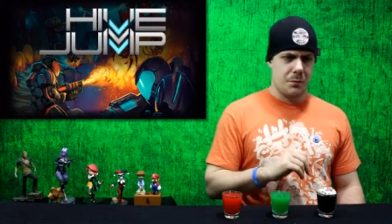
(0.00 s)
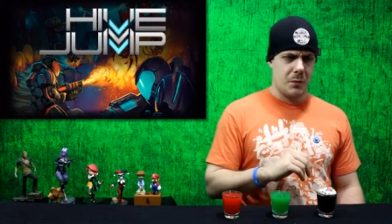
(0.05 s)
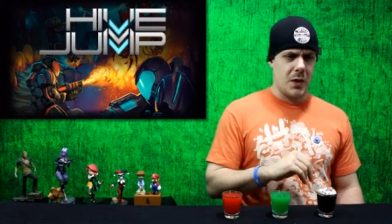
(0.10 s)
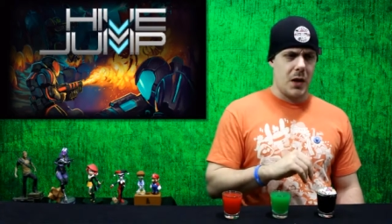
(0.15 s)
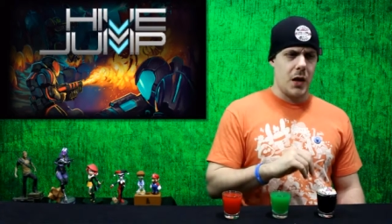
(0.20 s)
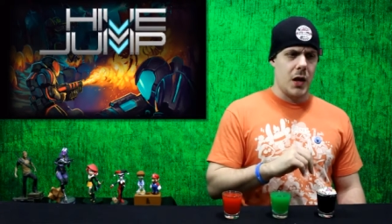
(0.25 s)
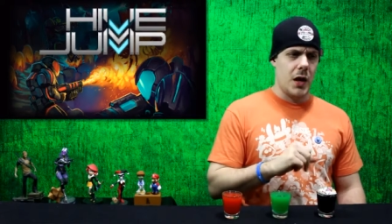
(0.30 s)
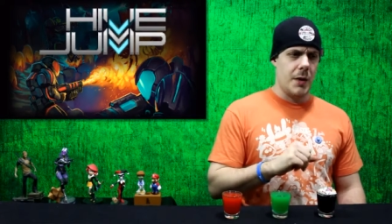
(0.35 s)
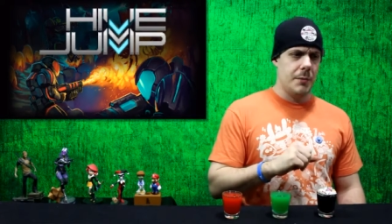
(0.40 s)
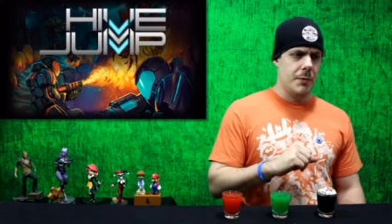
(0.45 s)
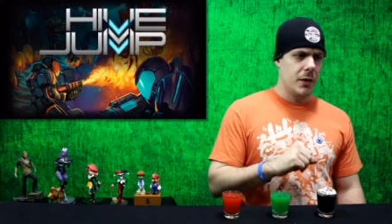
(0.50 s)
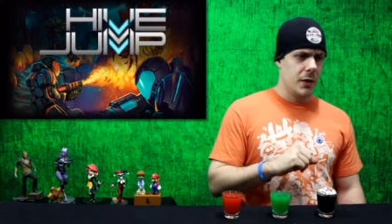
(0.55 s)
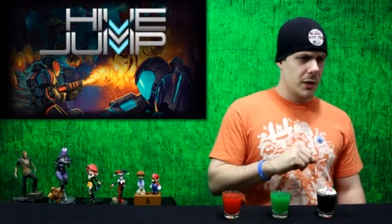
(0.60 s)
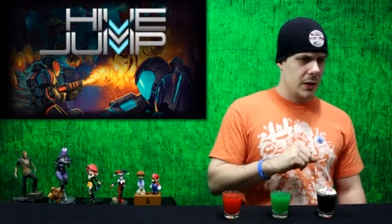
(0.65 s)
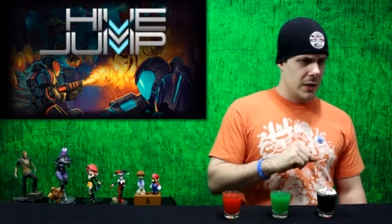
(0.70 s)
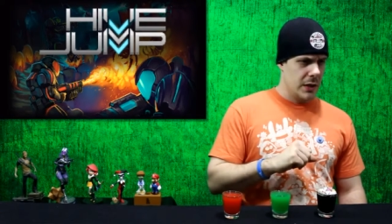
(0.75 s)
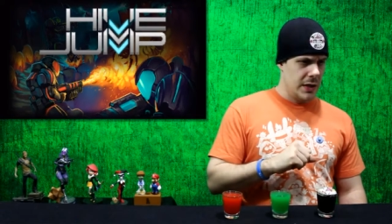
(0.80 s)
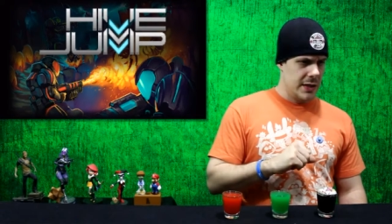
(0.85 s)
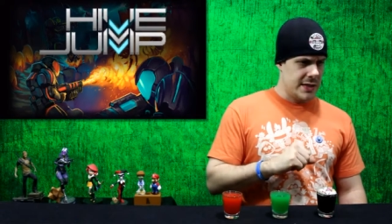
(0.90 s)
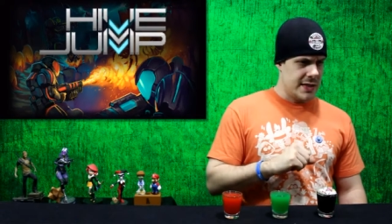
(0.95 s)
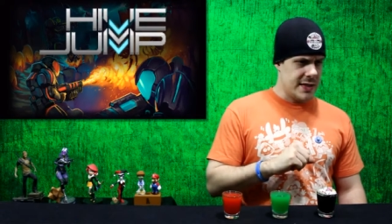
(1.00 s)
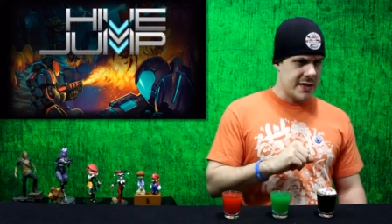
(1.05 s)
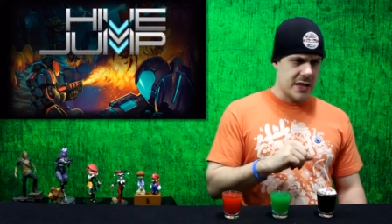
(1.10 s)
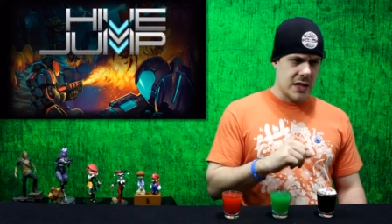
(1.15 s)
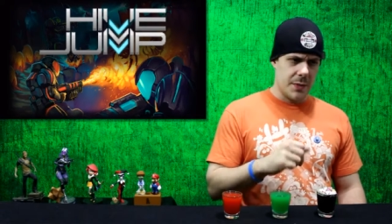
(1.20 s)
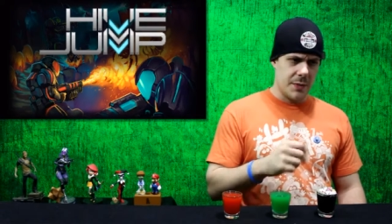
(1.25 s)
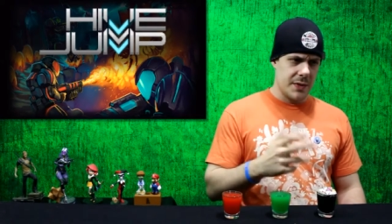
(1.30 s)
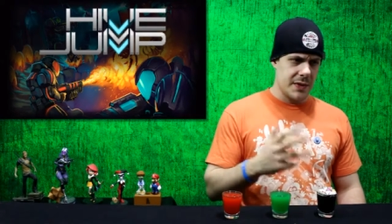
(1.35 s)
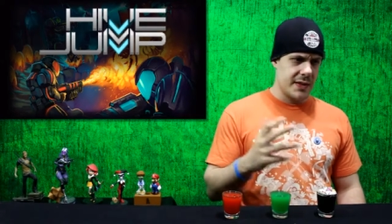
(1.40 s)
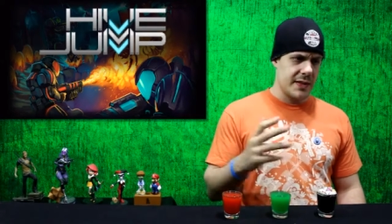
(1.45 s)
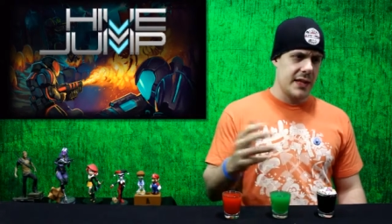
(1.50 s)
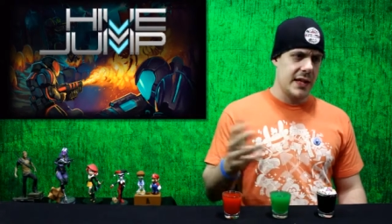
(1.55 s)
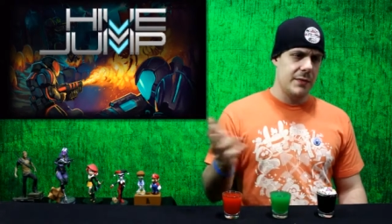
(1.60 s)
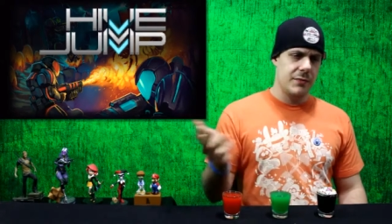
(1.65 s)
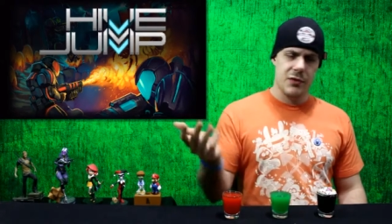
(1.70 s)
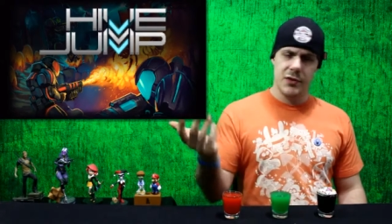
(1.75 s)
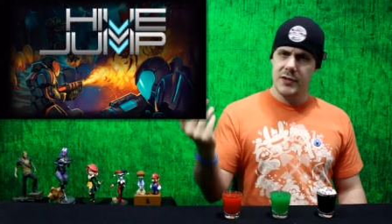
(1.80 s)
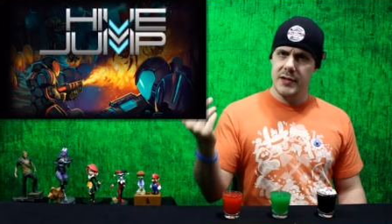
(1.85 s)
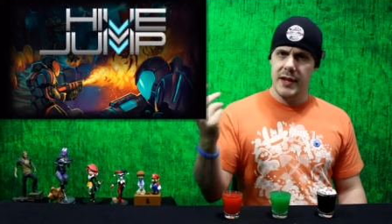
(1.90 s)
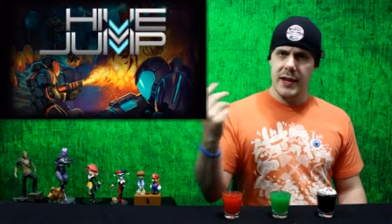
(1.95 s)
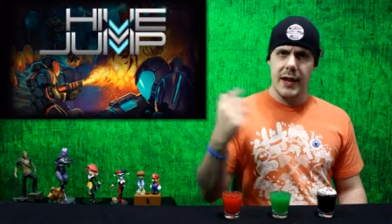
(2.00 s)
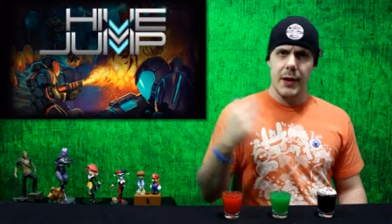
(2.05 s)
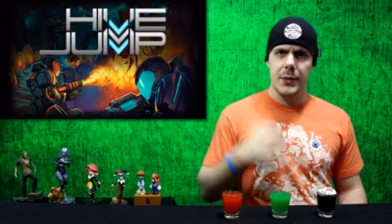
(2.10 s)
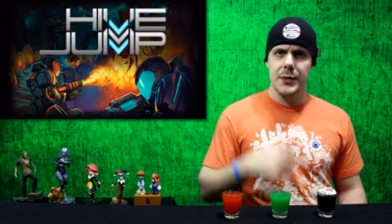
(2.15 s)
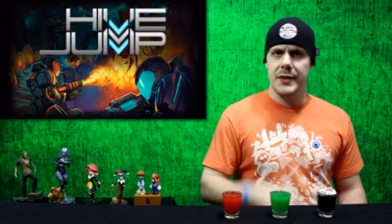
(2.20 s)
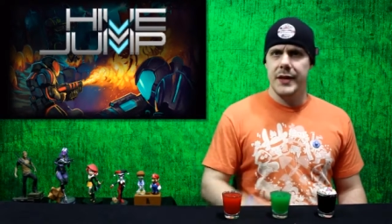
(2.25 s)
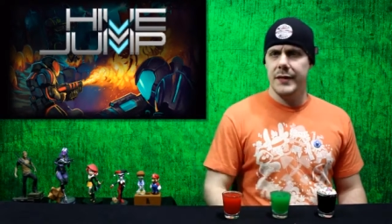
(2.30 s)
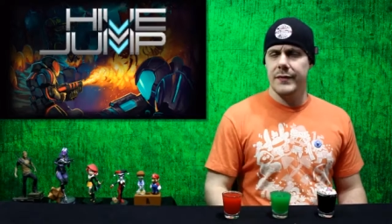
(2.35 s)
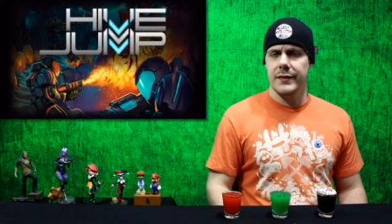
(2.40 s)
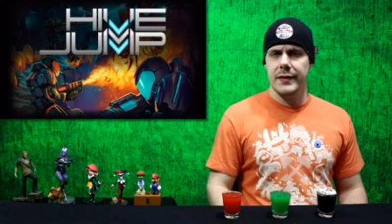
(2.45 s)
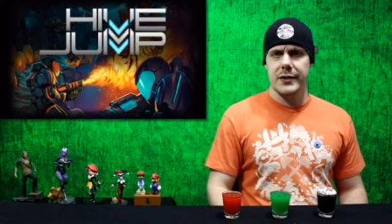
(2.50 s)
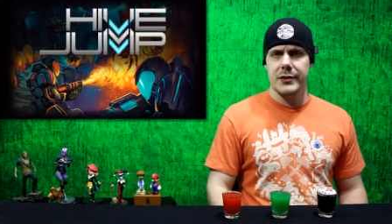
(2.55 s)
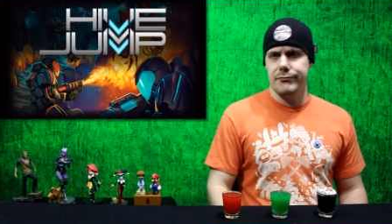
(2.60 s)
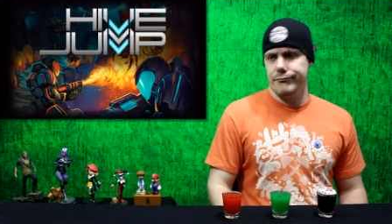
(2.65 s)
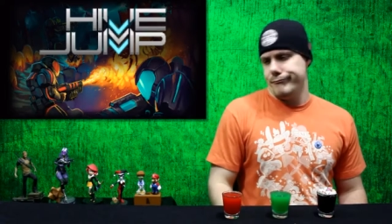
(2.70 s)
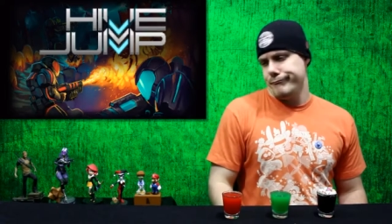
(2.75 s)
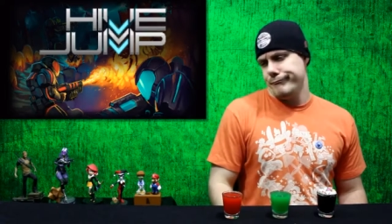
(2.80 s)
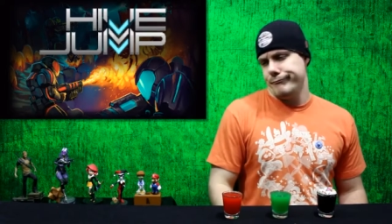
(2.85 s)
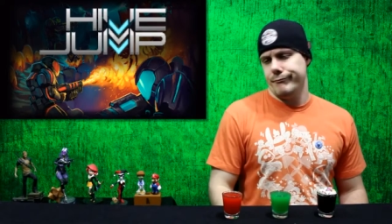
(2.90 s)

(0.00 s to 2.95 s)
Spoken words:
Since it's coming to Steam, I would definitely,